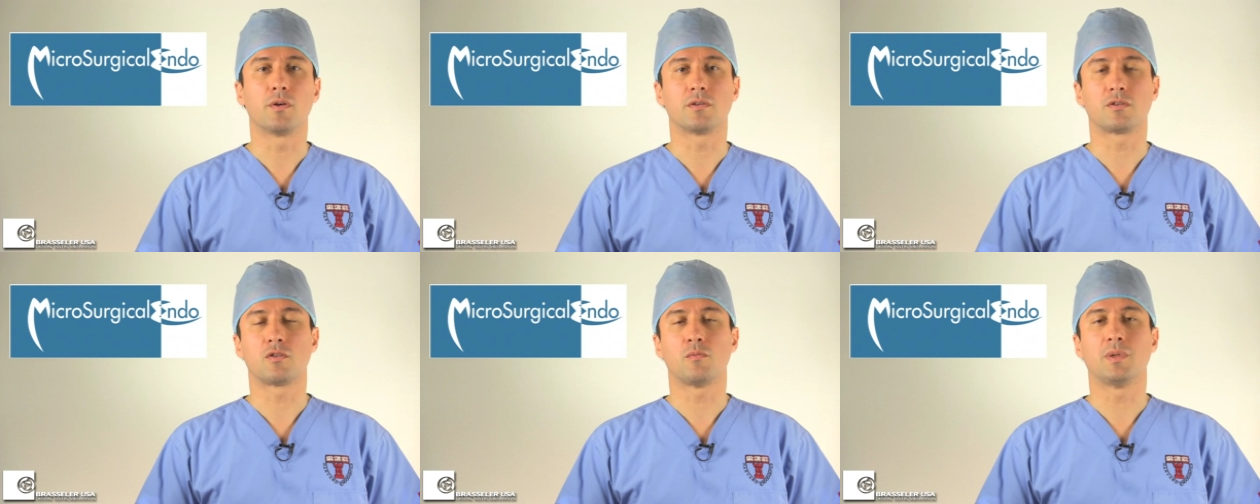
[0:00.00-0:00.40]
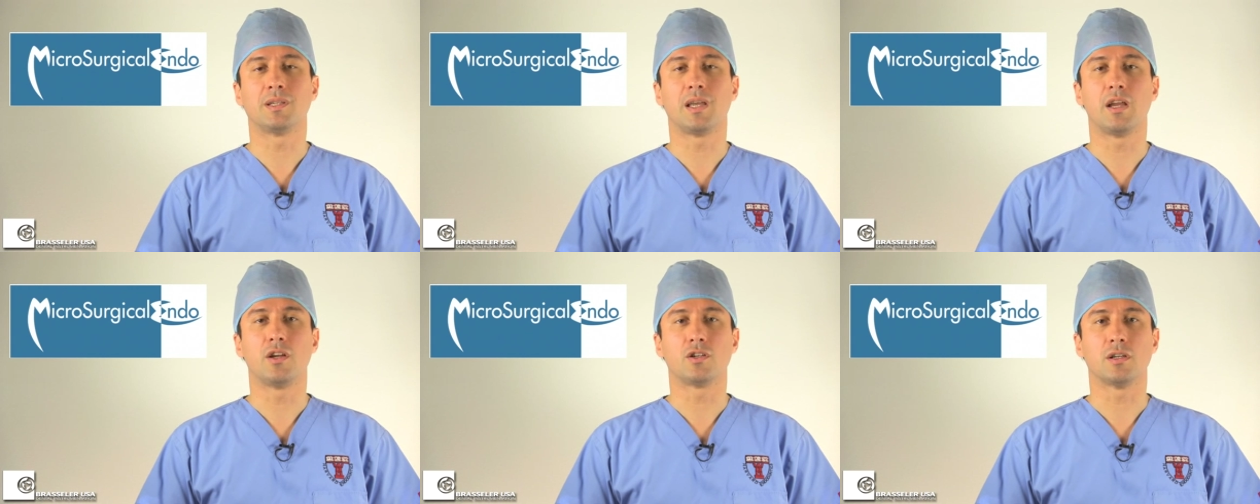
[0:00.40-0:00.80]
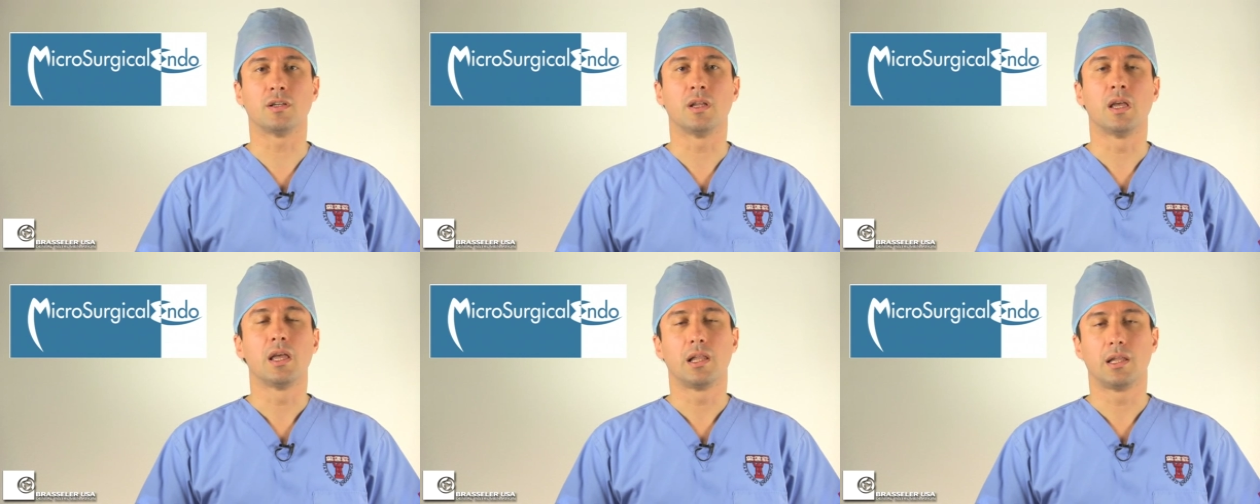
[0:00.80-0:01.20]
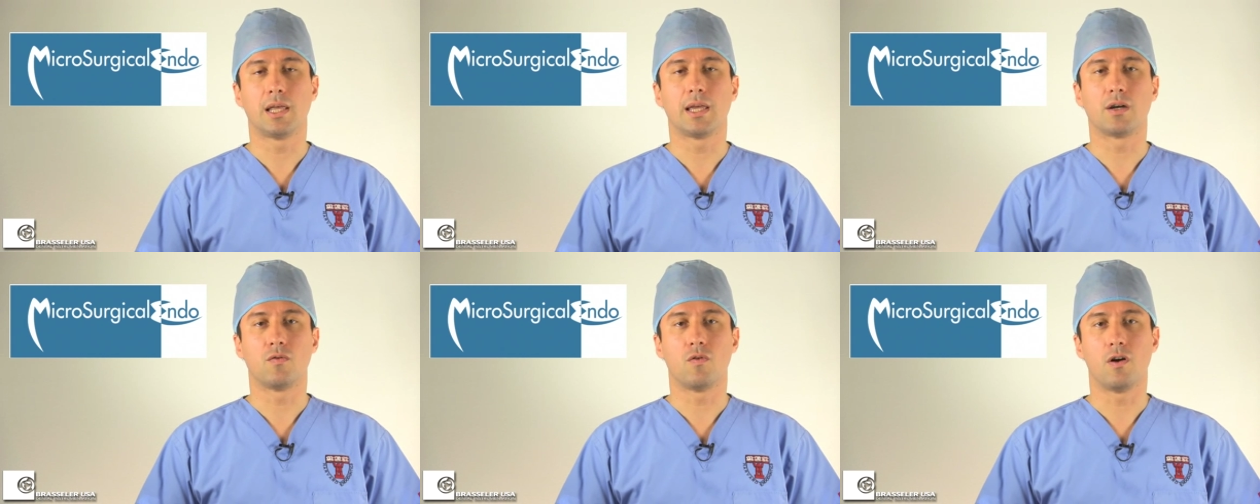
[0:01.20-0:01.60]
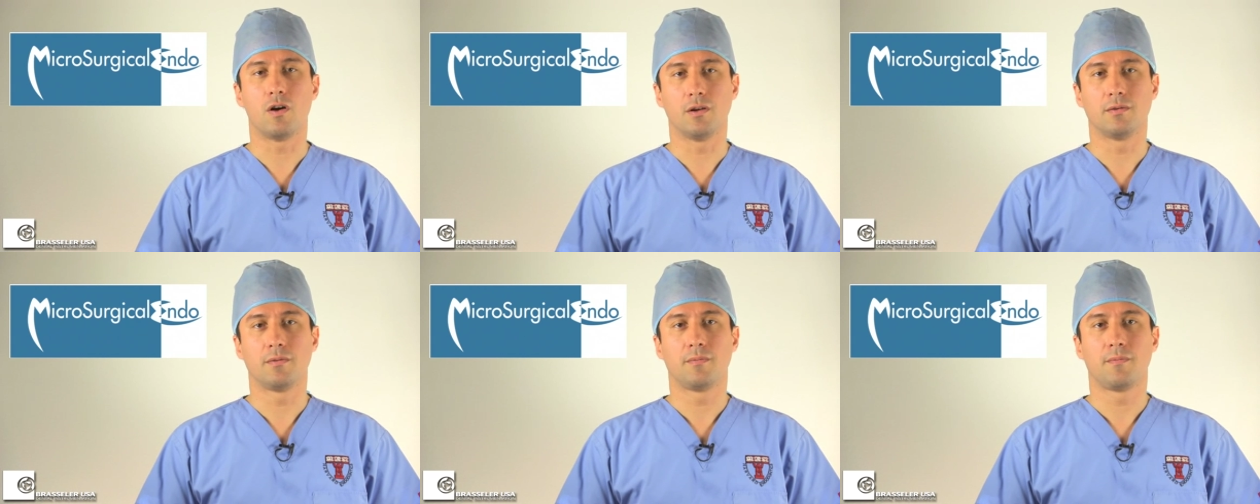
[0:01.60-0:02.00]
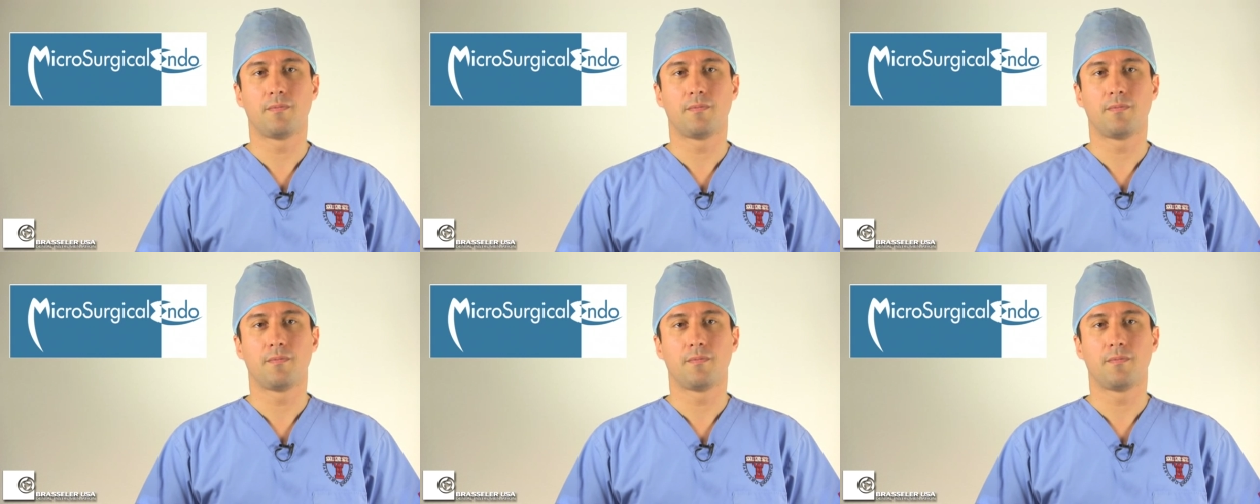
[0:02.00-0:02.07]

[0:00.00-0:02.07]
instrumentation later on.